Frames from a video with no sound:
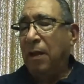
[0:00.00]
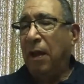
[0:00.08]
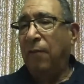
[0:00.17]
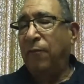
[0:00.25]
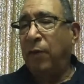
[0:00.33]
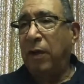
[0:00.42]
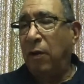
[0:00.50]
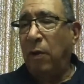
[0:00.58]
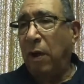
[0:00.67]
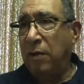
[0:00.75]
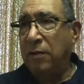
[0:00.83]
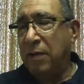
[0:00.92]
I forget
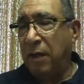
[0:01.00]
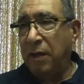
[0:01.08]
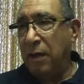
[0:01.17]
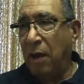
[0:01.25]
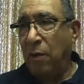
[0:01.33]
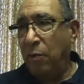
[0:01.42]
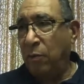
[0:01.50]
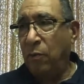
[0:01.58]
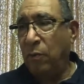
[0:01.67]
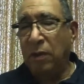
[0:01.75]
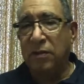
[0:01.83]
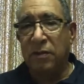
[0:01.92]
how to say it now.
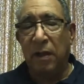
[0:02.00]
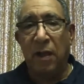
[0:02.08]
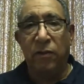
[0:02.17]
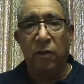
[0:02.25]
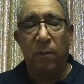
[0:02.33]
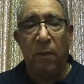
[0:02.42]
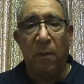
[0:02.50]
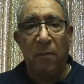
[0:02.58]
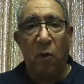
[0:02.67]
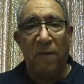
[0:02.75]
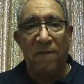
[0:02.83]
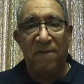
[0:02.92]
Well, it's
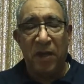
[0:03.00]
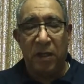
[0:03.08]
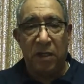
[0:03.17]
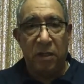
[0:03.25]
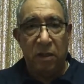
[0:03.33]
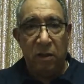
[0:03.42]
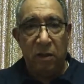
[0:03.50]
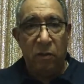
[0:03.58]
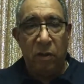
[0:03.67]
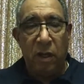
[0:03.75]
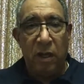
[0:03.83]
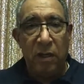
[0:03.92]
anthropomorphic.
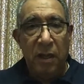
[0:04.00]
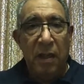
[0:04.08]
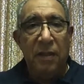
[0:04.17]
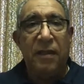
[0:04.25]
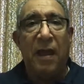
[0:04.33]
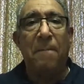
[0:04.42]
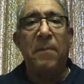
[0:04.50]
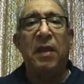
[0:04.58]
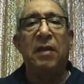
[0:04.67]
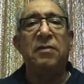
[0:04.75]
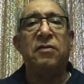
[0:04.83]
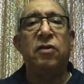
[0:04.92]
Okay. That
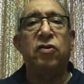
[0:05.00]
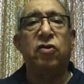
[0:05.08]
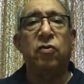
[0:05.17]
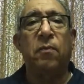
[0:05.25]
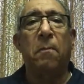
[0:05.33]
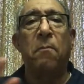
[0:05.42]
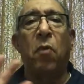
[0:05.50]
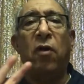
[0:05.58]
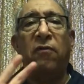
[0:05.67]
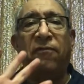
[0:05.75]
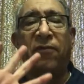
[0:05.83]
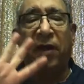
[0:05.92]
means that you're
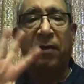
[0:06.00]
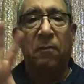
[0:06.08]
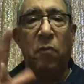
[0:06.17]
morphic